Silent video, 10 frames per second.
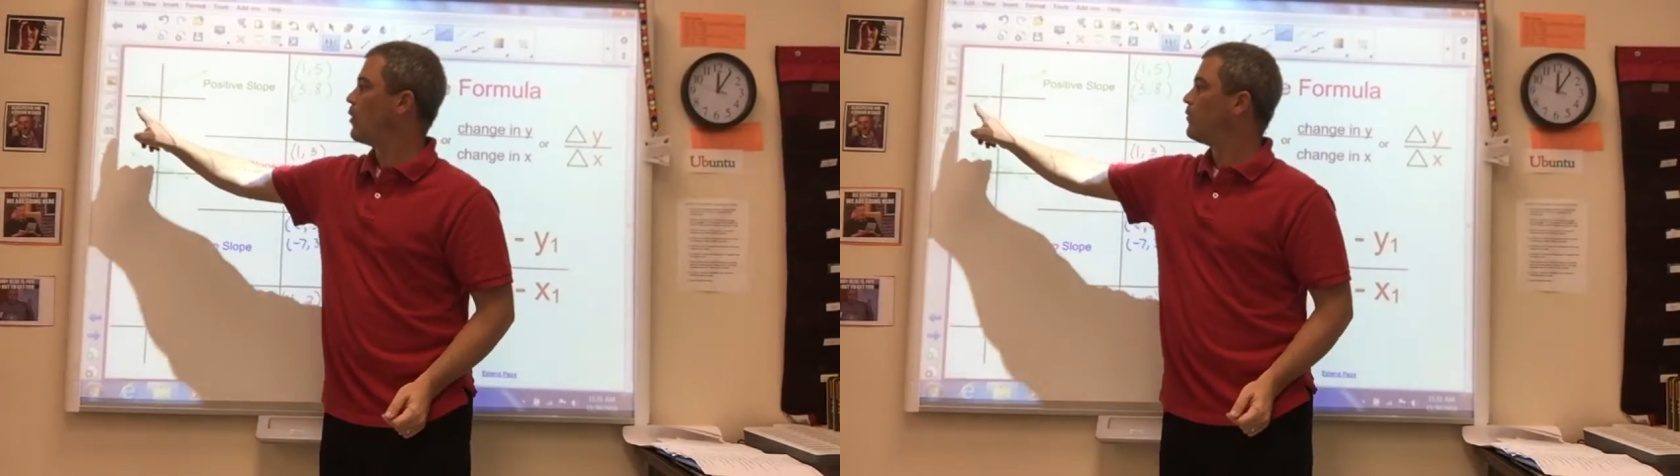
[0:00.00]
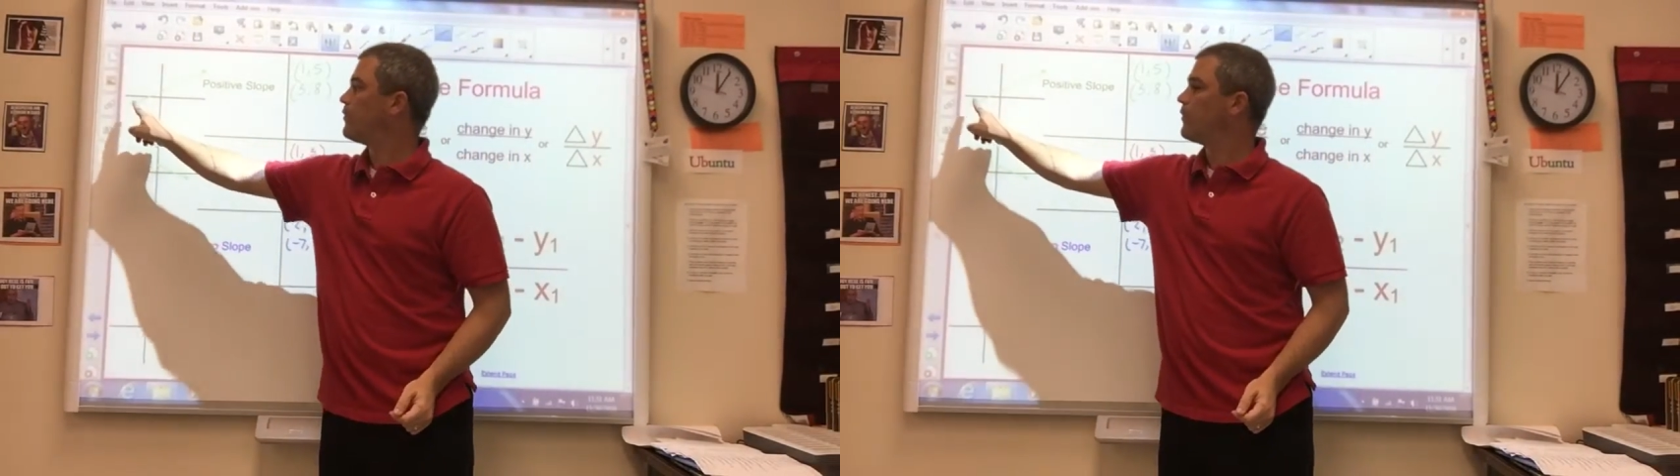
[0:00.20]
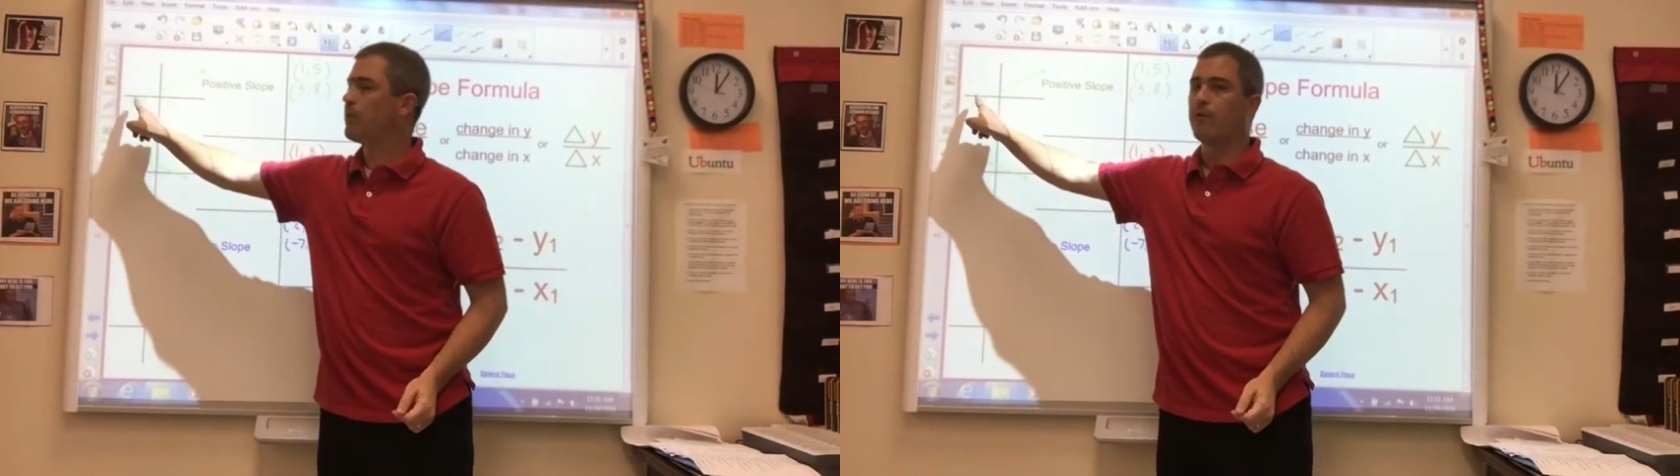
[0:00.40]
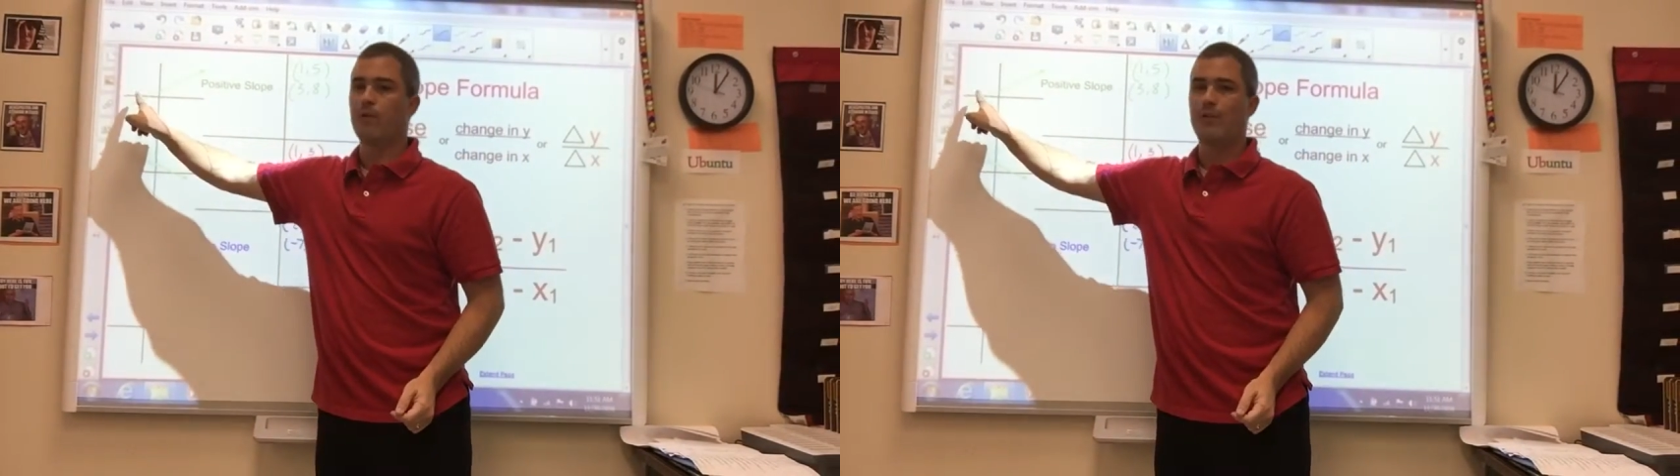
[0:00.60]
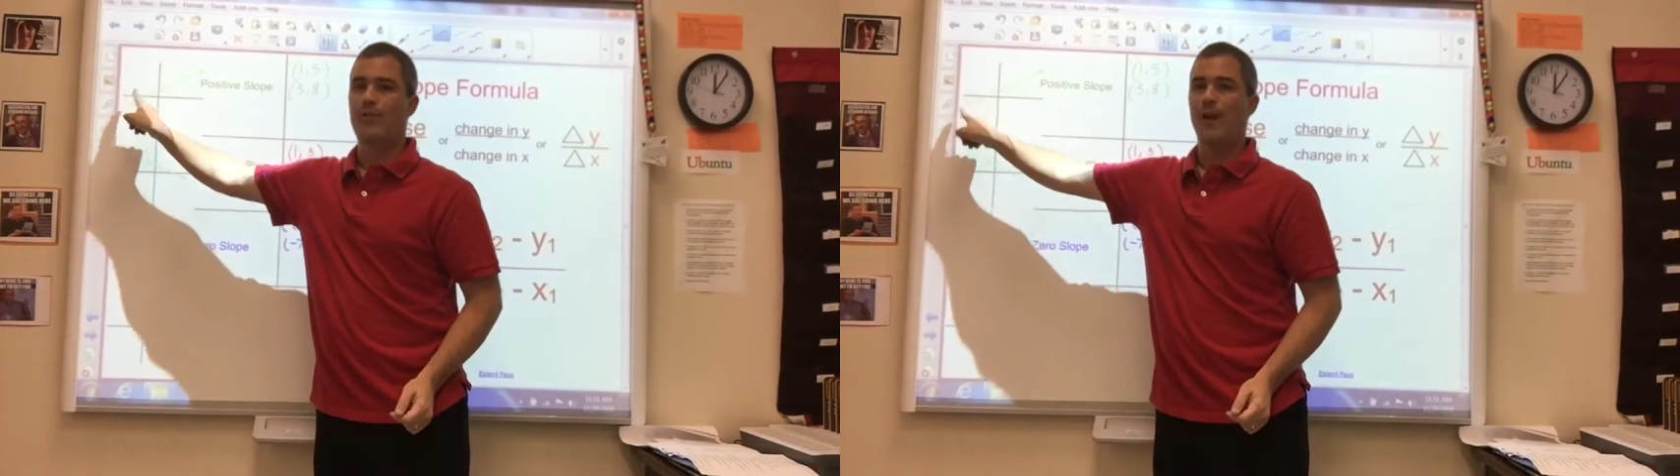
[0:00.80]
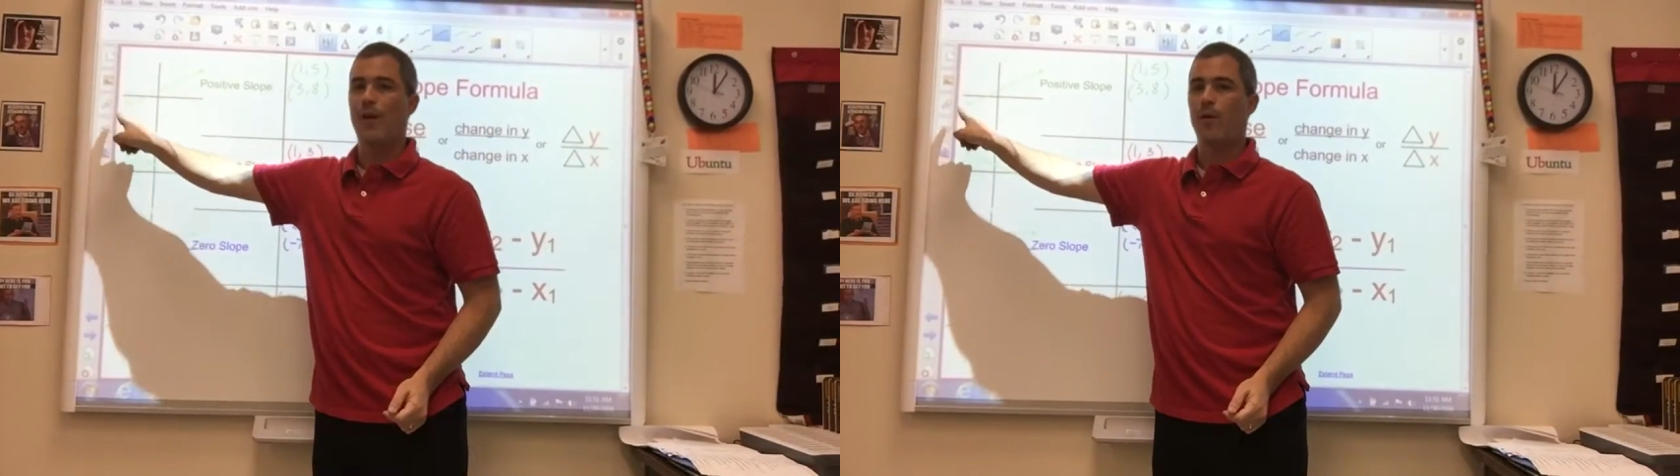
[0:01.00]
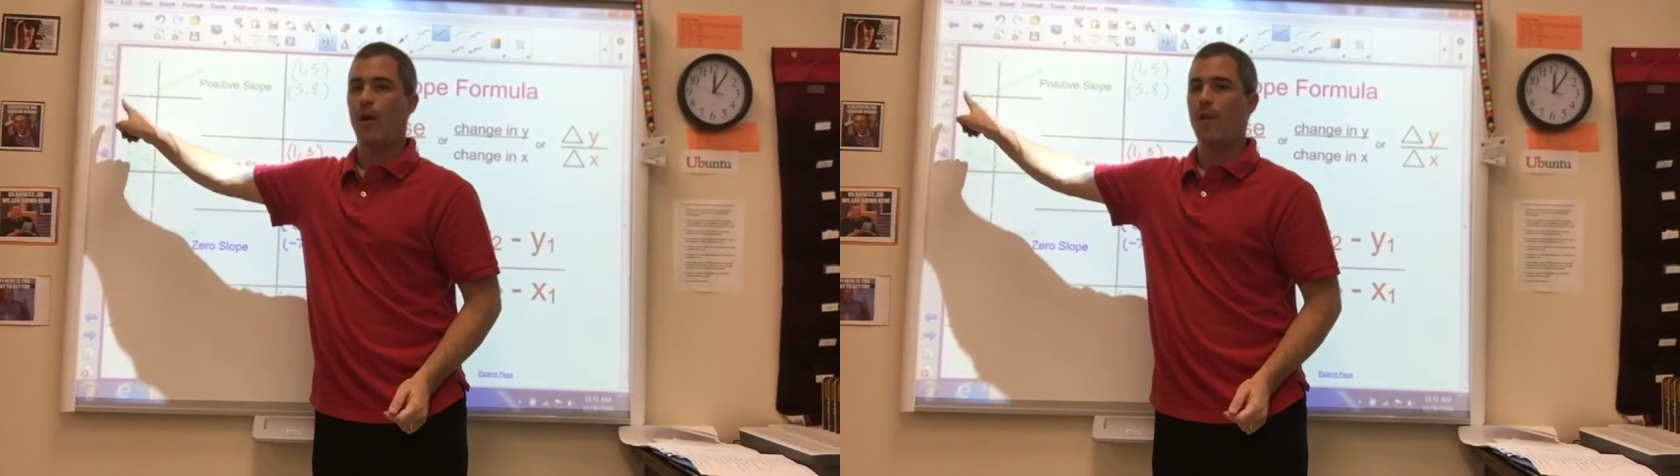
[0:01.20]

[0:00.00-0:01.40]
goes down